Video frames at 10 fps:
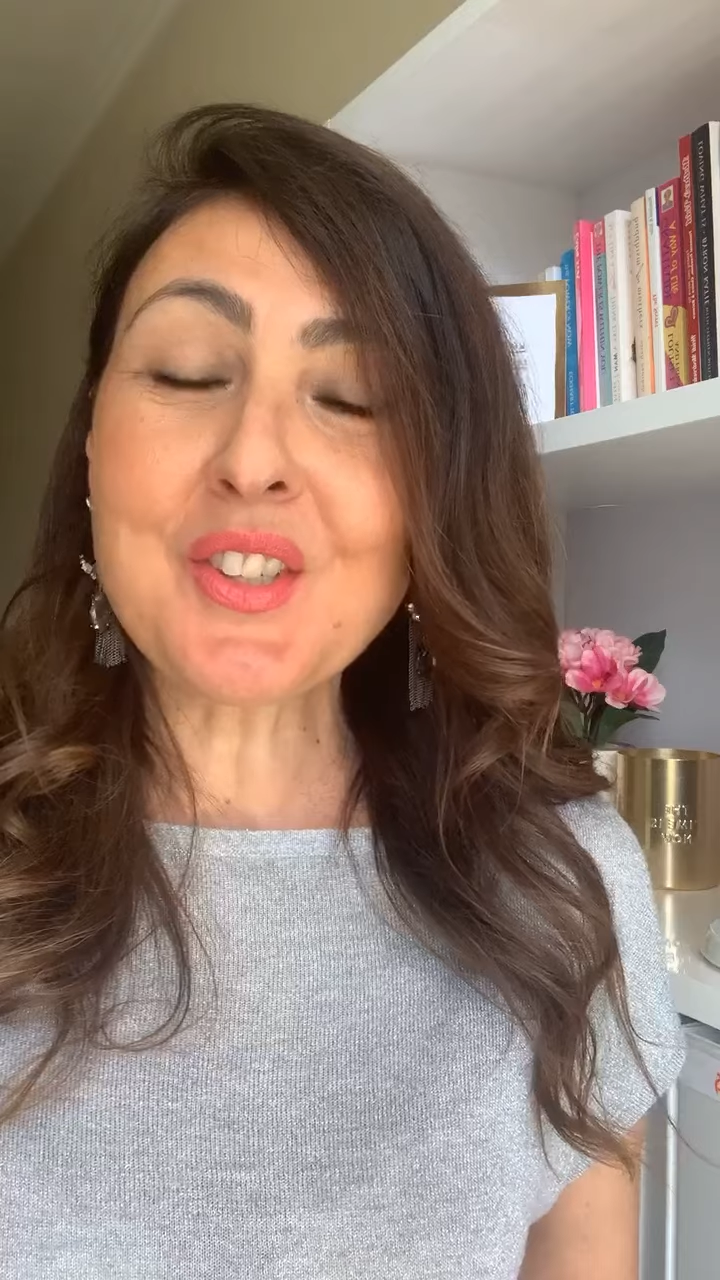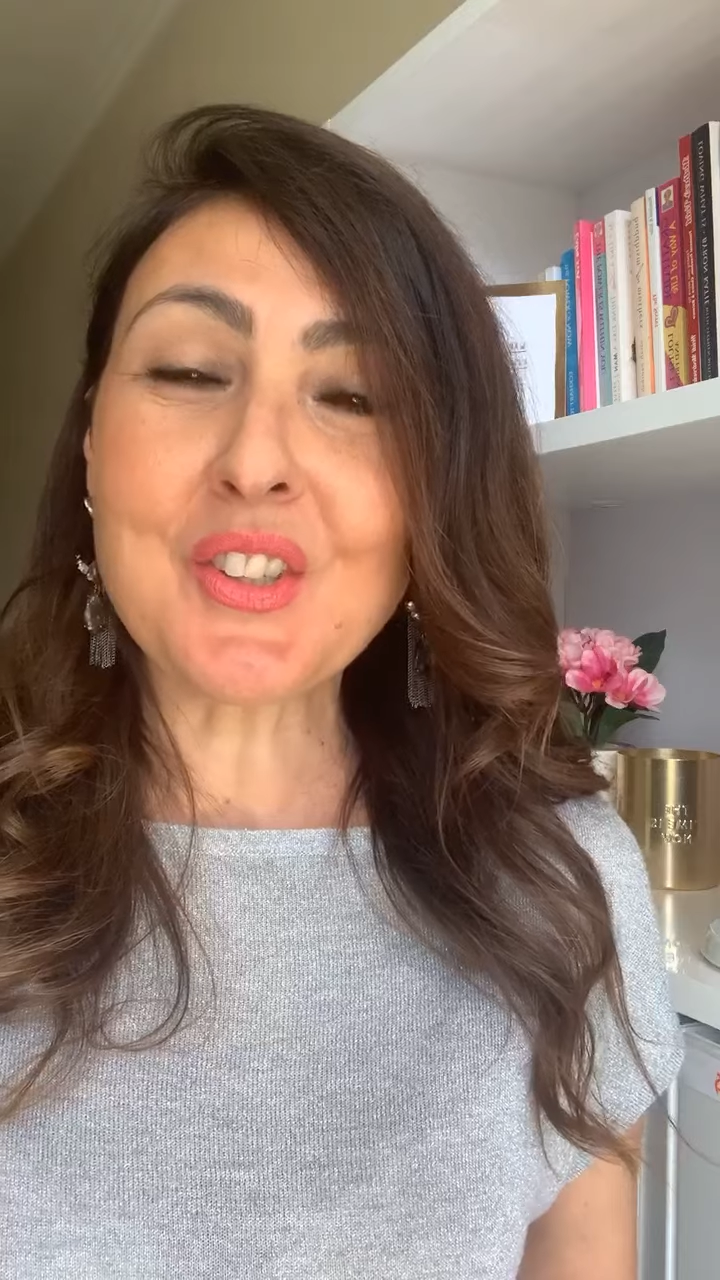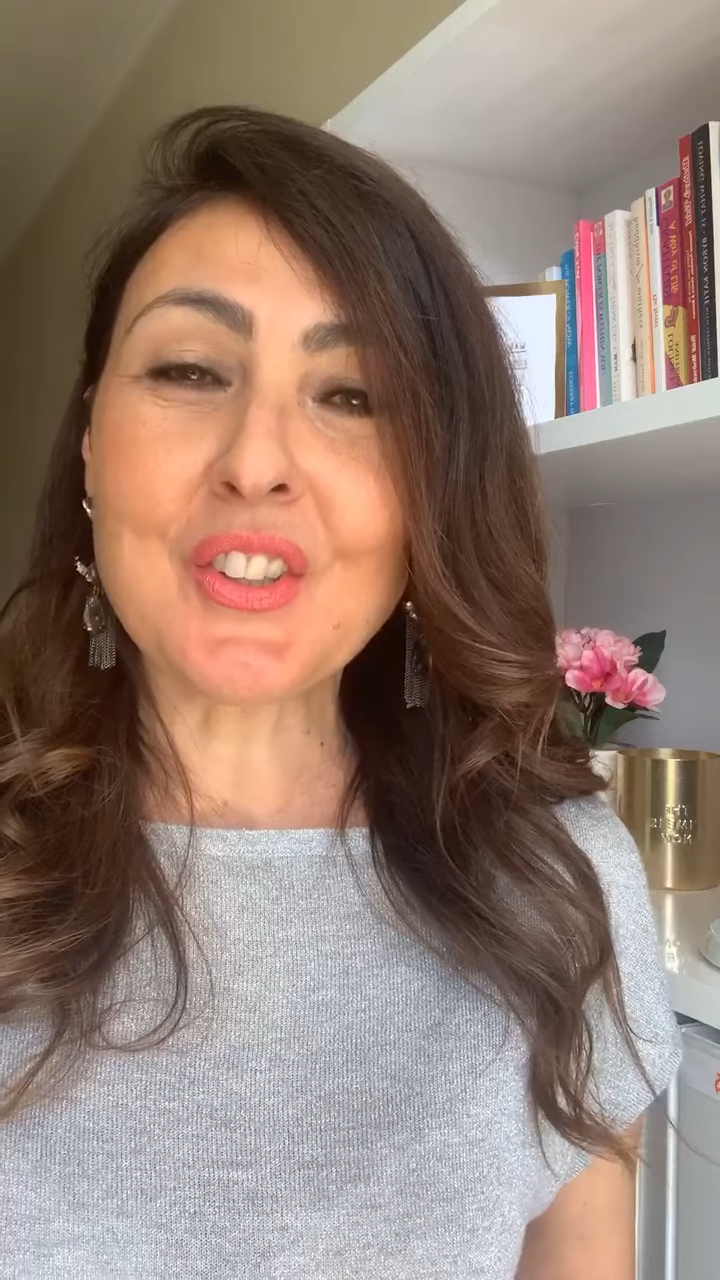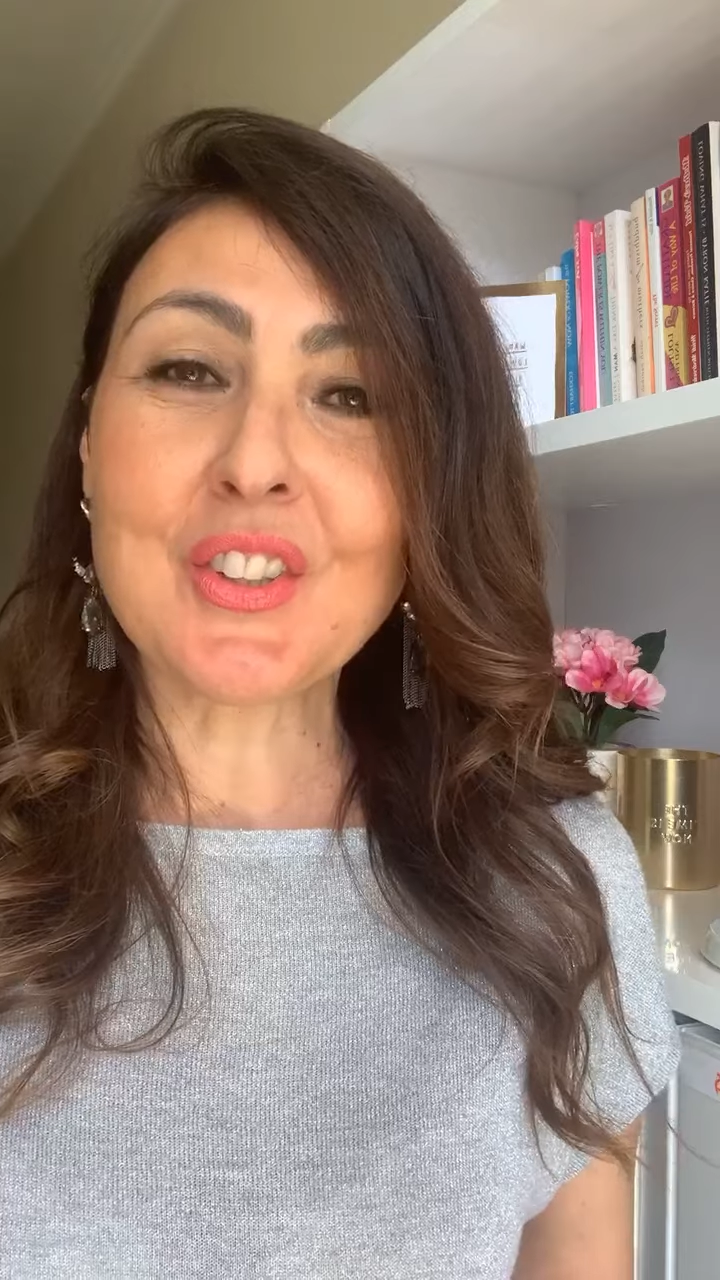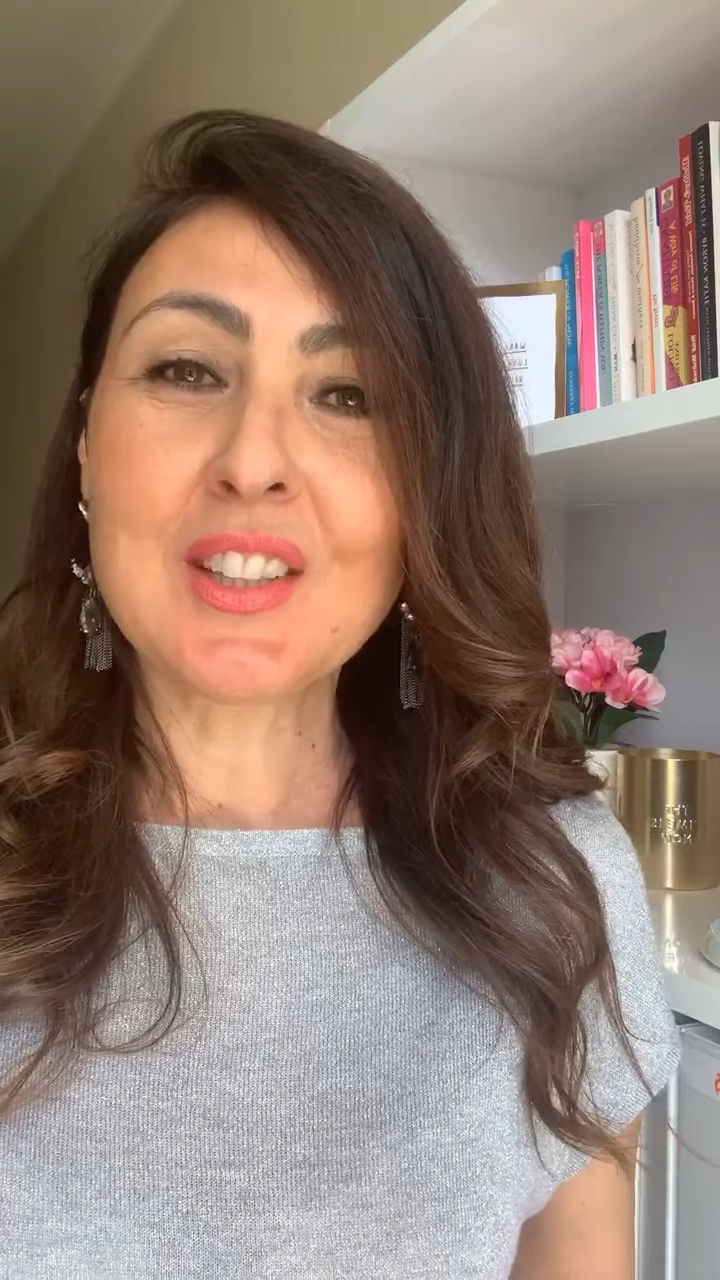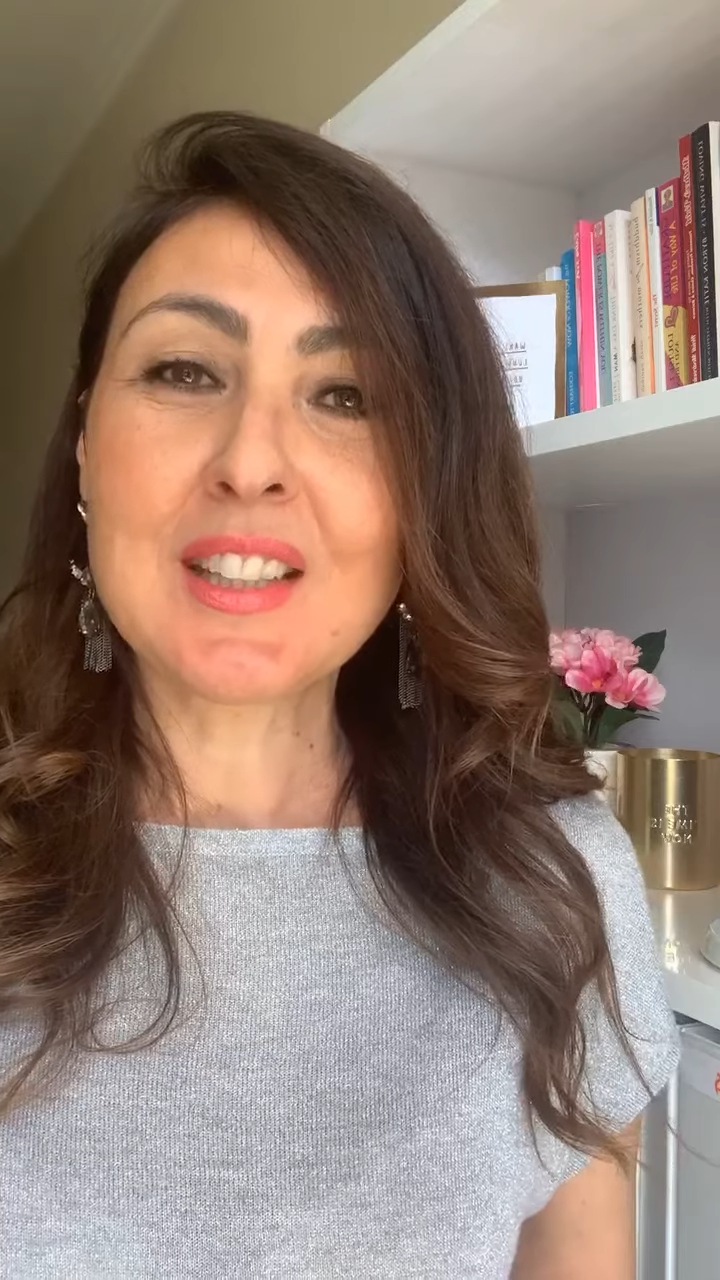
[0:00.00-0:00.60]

do?